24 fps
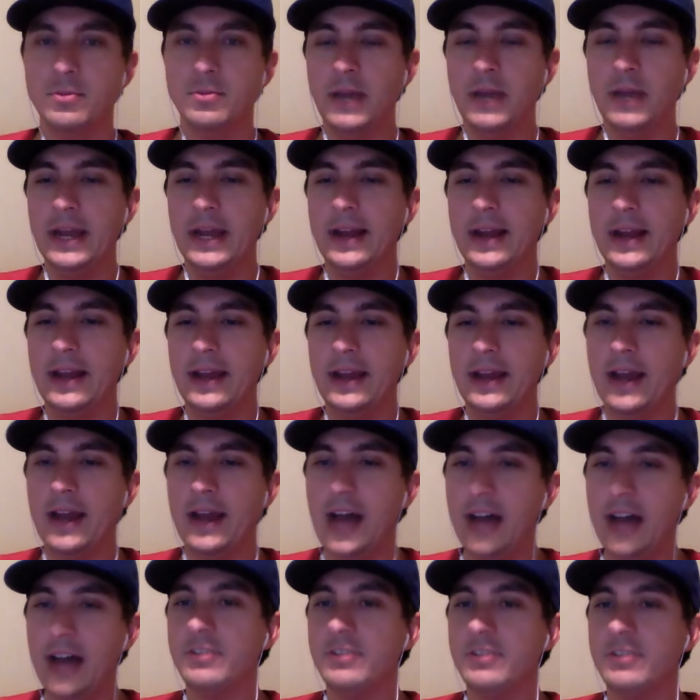But
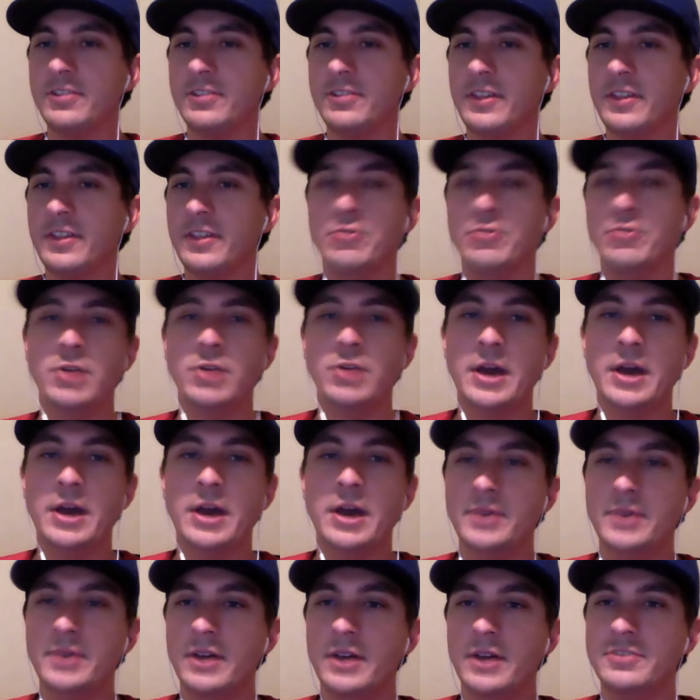obviously that dropped
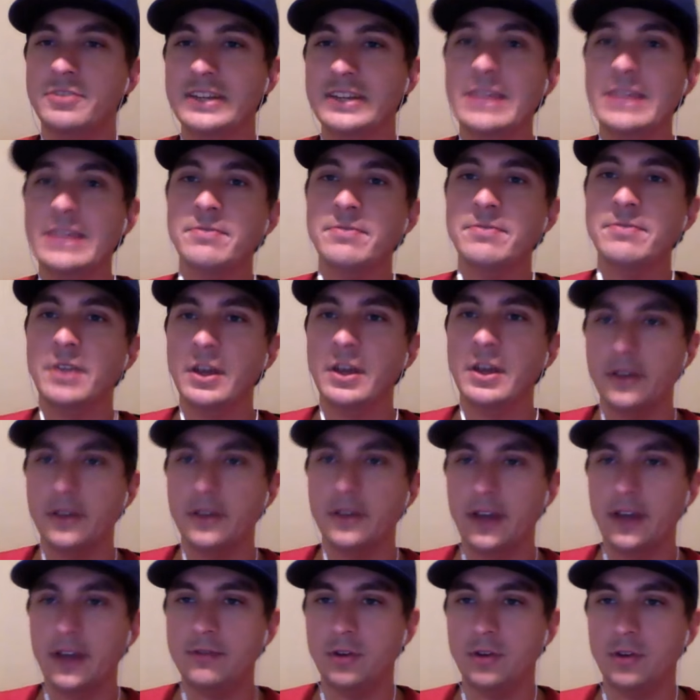off significantly
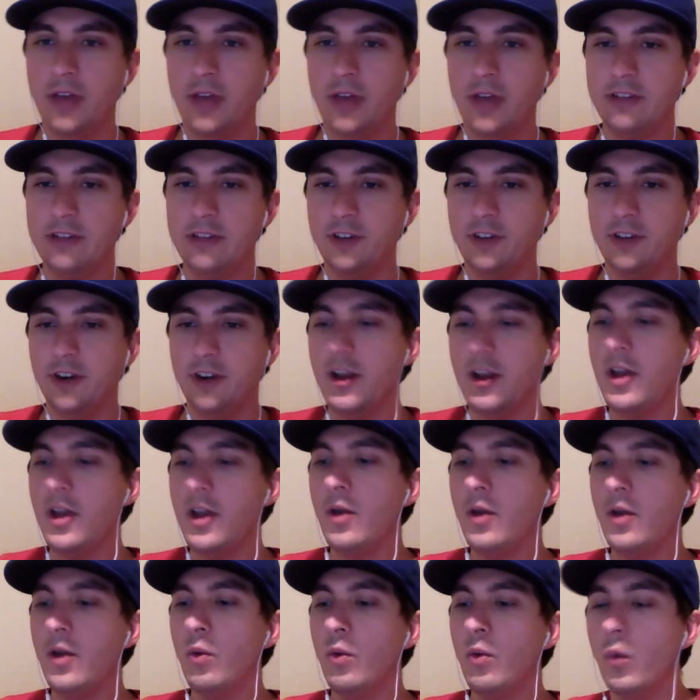after last year.
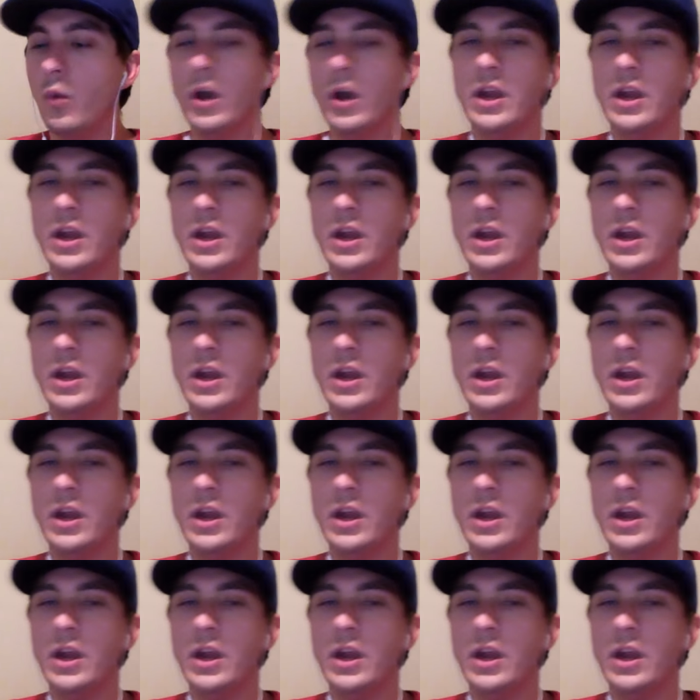What